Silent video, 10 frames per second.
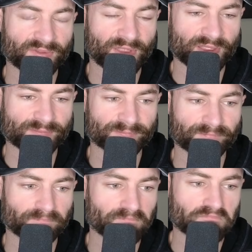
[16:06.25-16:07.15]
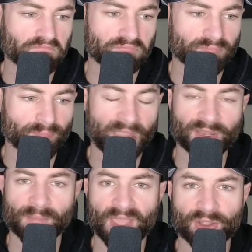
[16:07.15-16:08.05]
Um, might
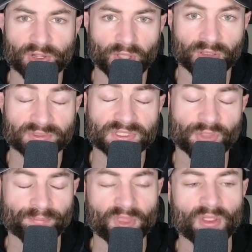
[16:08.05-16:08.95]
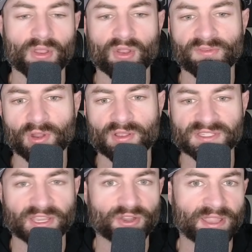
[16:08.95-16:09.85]
not matter at all. So overall,
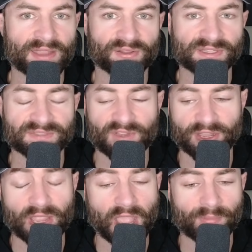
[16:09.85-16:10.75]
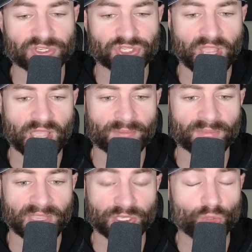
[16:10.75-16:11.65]
security analyst, very common job,
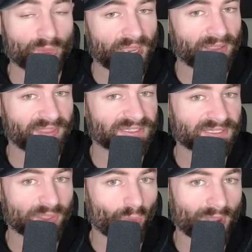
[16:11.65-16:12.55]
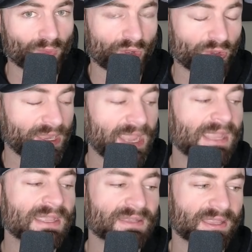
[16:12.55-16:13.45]
and you this is the one where you
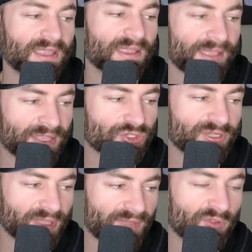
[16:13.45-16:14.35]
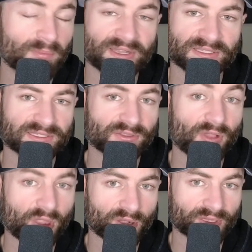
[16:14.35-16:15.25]
can get entry level, but it's still
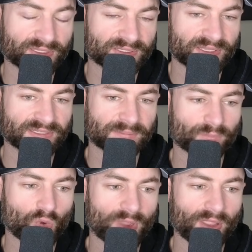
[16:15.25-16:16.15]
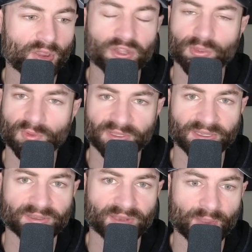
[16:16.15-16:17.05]
hard. It's it's quite hard. You really
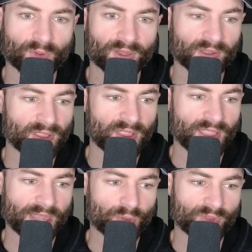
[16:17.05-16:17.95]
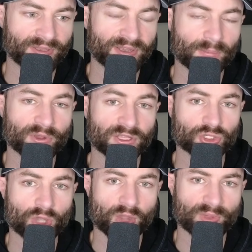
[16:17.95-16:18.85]
need to network, and you really need to put a
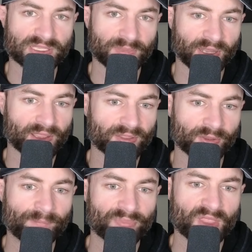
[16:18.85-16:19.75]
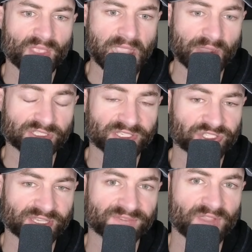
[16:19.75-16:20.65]
strong resume together. I would
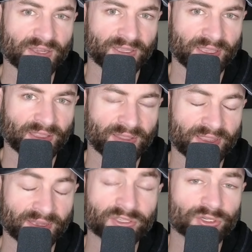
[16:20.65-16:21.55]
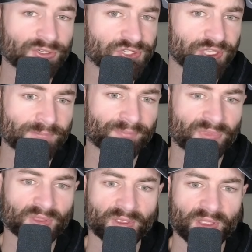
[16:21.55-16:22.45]
suggest finding uh, like an internship.
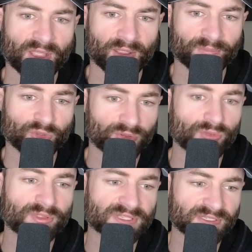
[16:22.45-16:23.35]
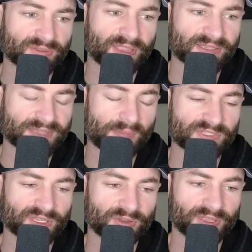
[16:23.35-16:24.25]
Um, you you can still get a
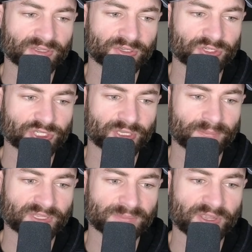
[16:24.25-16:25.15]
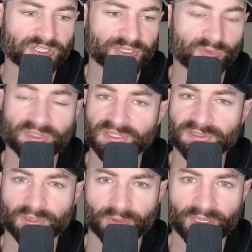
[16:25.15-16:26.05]
cybersecurity internship, especially with this
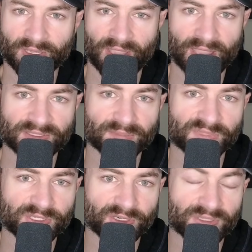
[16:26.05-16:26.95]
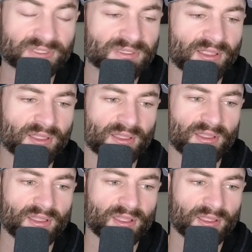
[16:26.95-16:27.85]
degree and some certs.
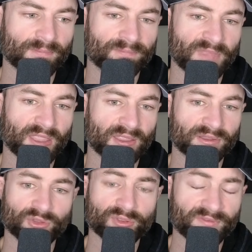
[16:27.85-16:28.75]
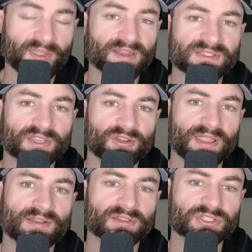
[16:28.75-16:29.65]
Um, and you can find a security
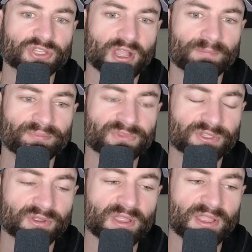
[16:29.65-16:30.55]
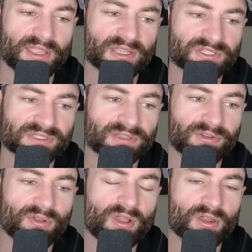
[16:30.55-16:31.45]
analyst job. So it's just a
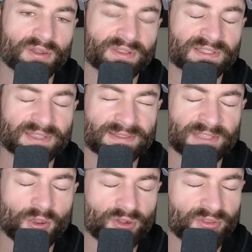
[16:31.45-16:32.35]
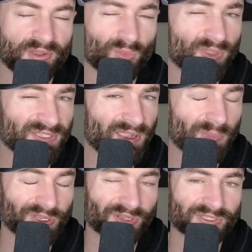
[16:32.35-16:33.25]
little hard. It's, it's harder than it was a
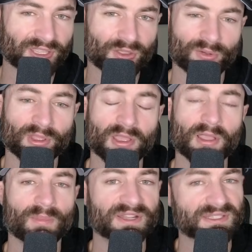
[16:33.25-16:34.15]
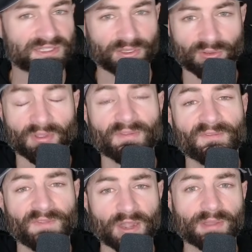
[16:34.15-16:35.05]
couple years ago, but it's still
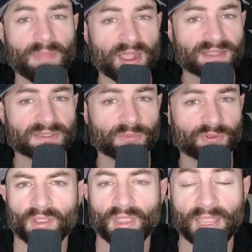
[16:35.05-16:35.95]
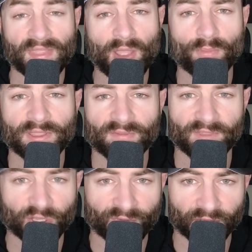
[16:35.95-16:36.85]
very possible. And that will be the
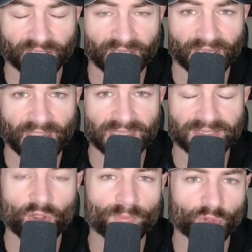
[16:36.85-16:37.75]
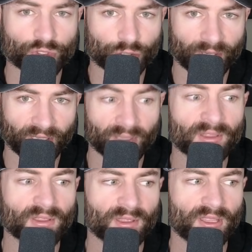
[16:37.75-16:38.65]
video for today, guys. I hope you enjoyed it.
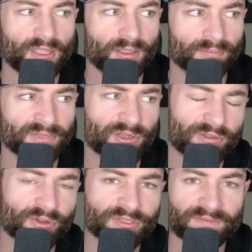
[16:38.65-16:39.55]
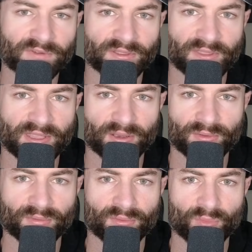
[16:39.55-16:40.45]
Um, you know, a little different
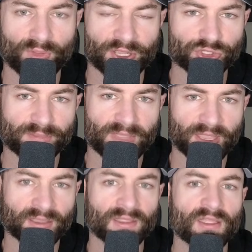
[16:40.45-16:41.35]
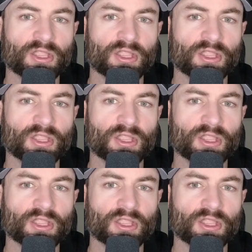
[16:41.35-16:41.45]
than what I usually make.